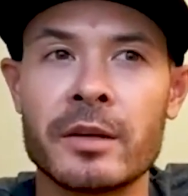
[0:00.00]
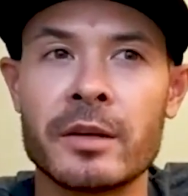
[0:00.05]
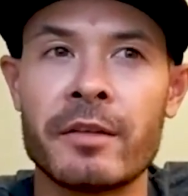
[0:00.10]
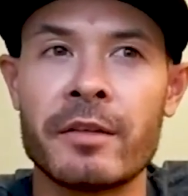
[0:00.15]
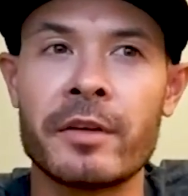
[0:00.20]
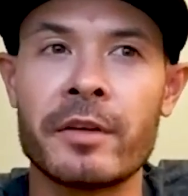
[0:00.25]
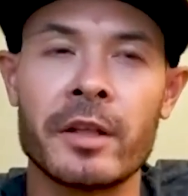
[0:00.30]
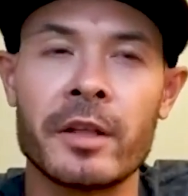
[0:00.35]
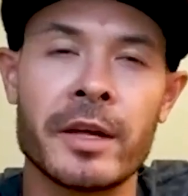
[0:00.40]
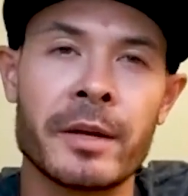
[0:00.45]
I
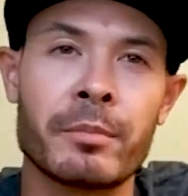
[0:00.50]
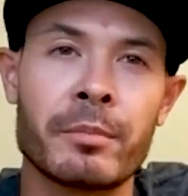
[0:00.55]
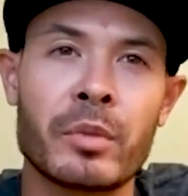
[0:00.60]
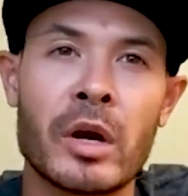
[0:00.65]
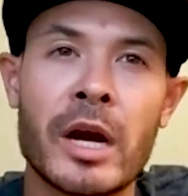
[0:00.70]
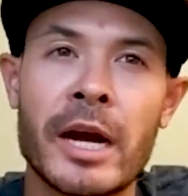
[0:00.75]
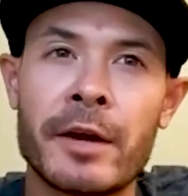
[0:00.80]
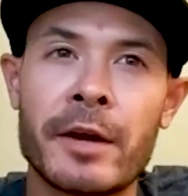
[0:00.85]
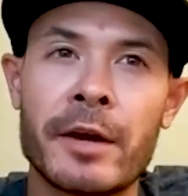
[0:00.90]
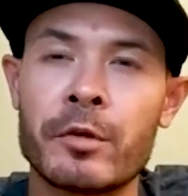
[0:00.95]
felt like
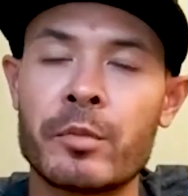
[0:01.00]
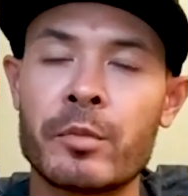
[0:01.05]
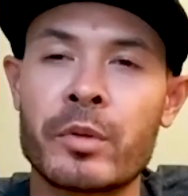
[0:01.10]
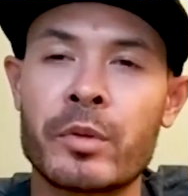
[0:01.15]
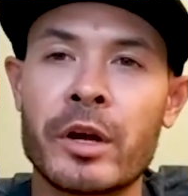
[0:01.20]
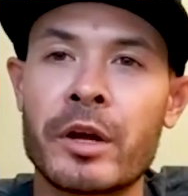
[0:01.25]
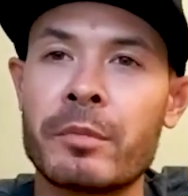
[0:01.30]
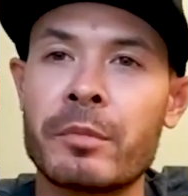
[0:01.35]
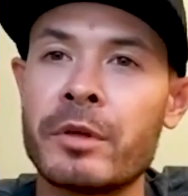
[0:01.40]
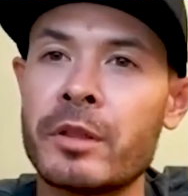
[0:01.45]
Brian would
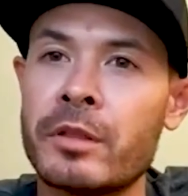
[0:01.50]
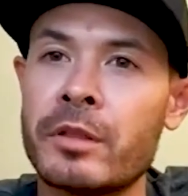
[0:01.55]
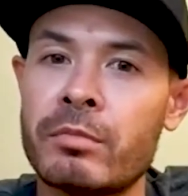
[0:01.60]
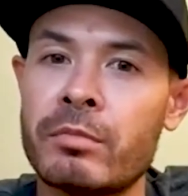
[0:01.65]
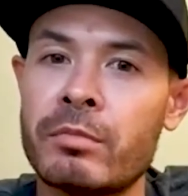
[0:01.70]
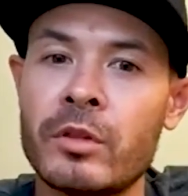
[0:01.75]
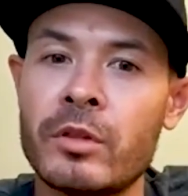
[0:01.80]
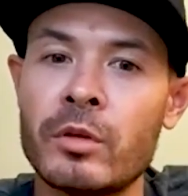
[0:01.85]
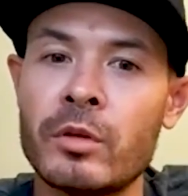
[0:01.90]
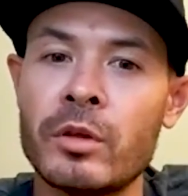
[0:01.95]
probably
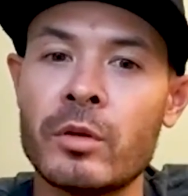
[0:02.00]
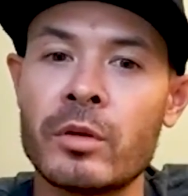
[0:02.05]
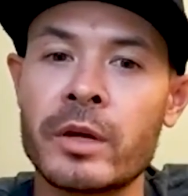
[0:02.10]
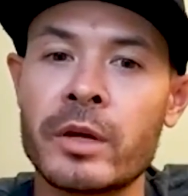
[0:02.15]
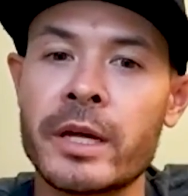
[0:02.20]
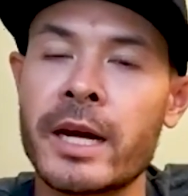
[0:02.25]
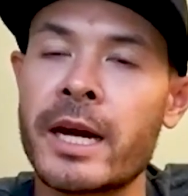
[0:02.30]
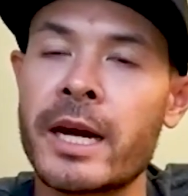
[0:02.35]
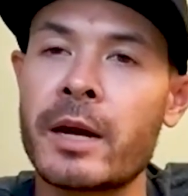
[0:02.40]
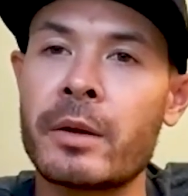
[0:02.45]
be the only
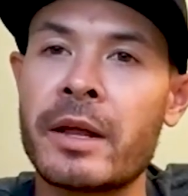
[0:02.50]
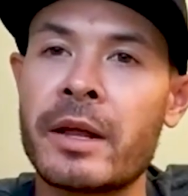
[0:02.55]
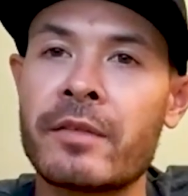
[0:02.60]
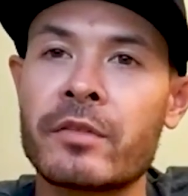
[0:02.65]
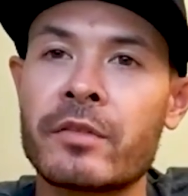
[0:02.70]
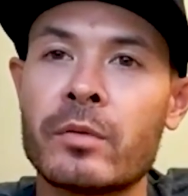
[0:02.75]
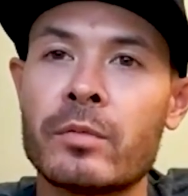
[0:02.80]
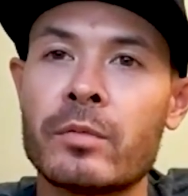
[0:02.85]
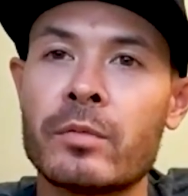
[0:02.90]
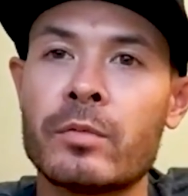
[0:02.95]
guy I would have
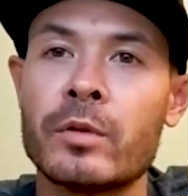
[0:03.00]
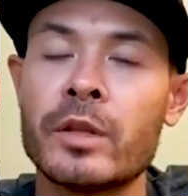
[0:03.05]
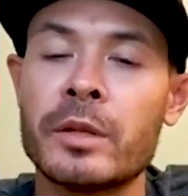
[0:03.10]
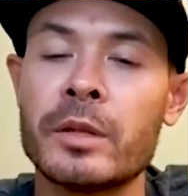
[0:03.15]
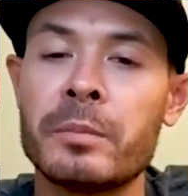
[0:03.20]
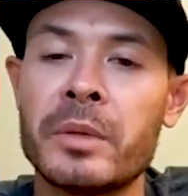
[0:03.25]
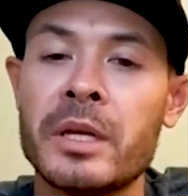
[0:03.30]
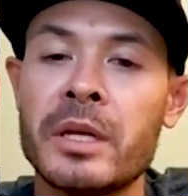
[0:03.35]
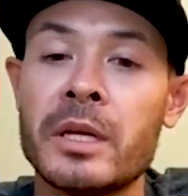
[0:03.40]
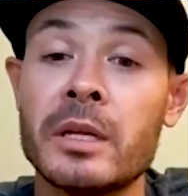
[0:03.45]
to really
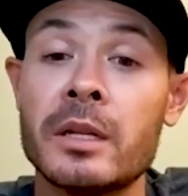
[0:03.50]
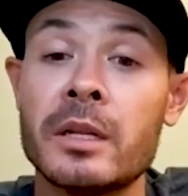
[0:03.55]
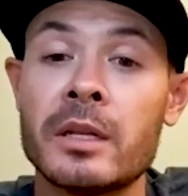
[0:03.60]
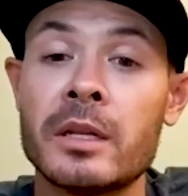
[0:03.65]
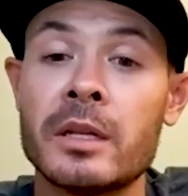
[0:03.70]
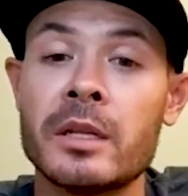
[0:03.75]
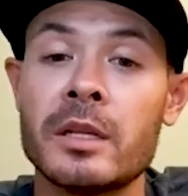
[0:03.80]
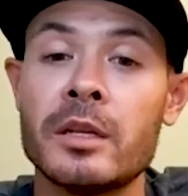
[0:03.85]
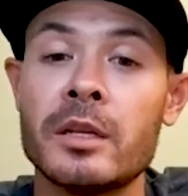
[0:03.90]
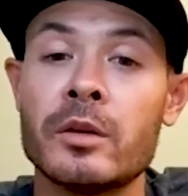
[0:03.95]
beat,
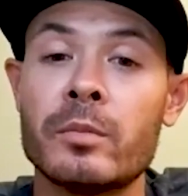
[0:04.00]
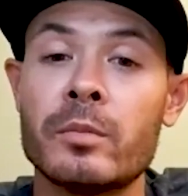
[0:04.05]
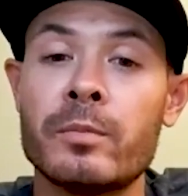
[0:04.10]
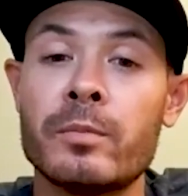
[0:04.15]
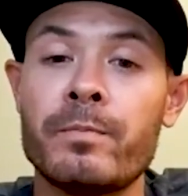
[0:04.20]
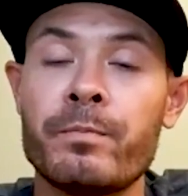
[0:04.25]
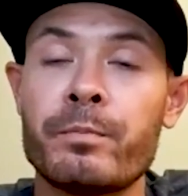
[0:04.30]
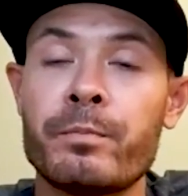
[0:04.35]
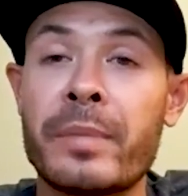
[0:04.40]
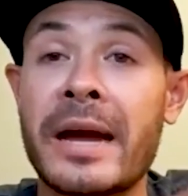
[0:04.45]

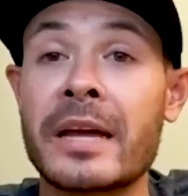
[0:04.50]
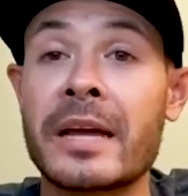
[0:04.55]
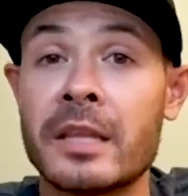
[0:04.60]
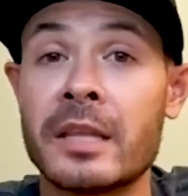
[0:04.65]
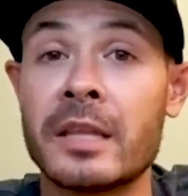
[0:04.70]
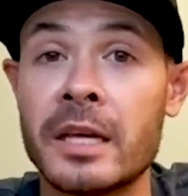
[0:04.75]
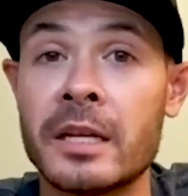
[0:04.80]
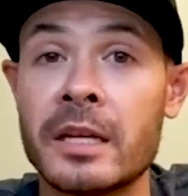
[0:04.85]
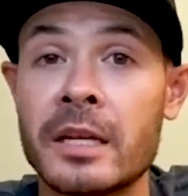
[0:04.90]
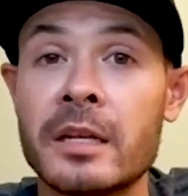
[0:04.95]
back
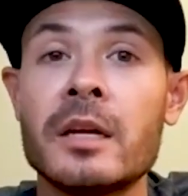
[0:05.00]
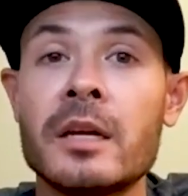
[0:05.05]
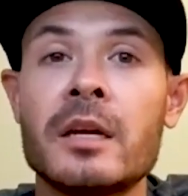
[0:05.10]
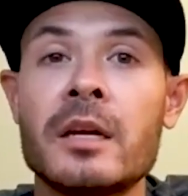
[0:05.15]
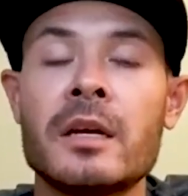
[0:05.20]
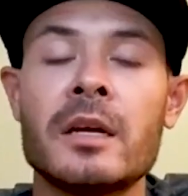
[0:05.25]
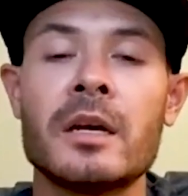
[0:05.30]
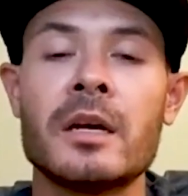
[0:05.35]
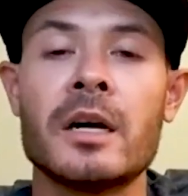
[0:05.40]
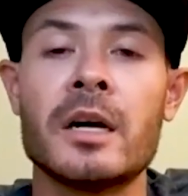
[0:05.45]
then
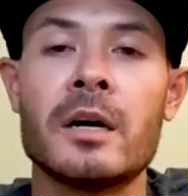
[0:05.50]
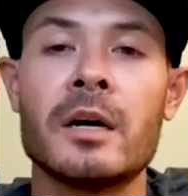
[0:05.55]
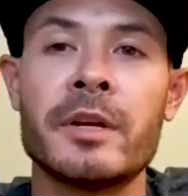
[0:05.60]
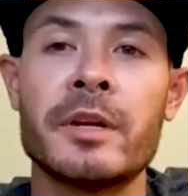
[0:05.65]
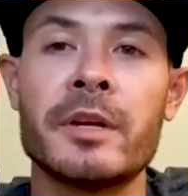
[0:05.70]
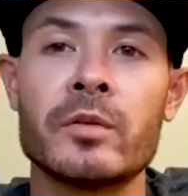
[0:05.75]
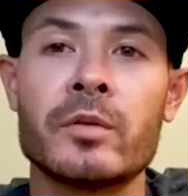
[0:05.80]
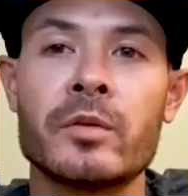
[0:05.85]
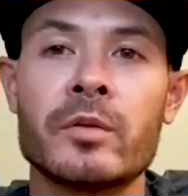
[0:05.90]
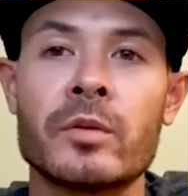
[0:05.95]
in
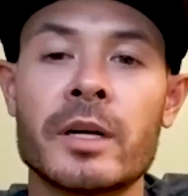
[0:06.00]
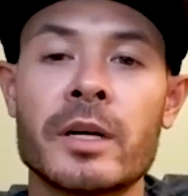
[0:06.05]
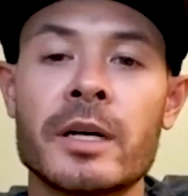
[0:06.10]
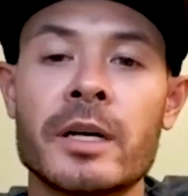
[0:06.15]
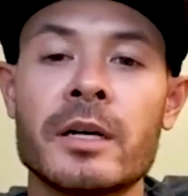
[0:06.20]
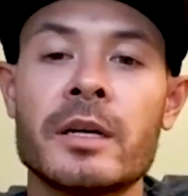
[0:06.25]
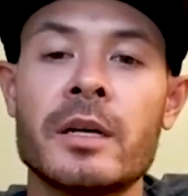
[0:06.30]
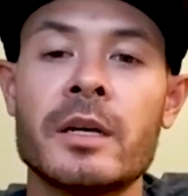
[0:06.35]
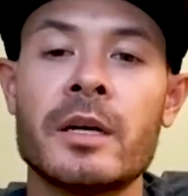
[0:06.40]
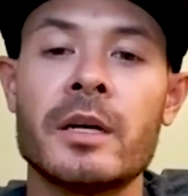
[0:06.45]

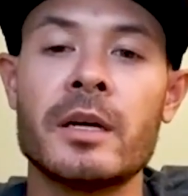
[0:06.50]
Eldora.